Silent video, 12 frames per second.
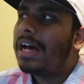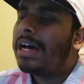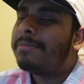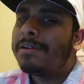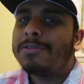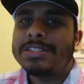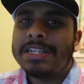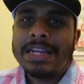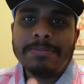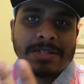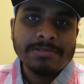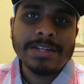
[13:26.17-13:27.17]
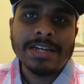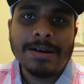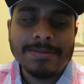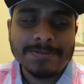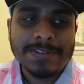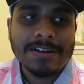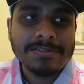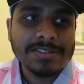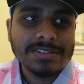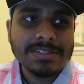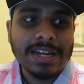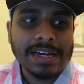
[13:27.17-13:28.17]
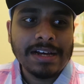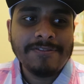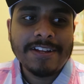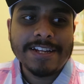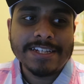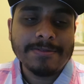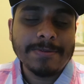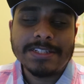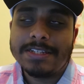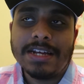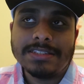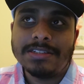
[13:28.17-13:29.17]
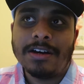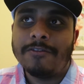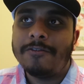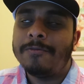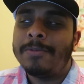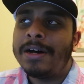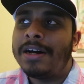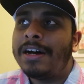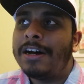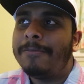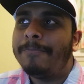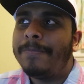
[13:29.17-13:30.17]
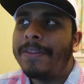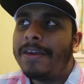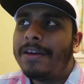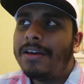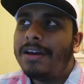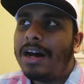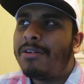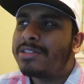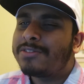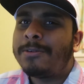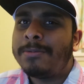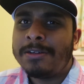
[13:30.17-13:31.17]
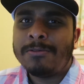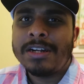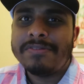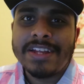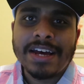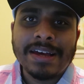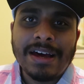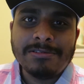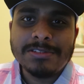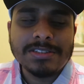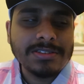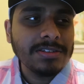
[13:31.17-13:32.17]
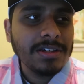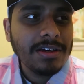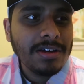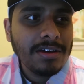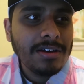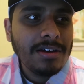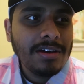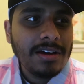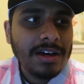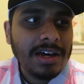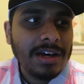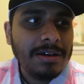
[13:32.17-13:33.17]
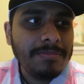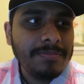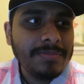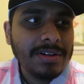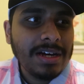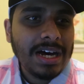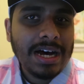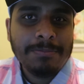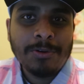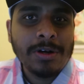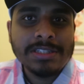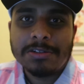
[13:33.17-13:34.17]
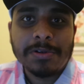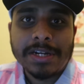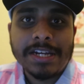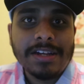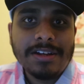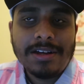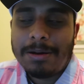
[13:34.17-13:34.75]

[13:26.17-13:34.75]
Olympics when it comes around, like athletics, I'm into that stuff. But I watch Formula One, if that counts. I'm not into cricket.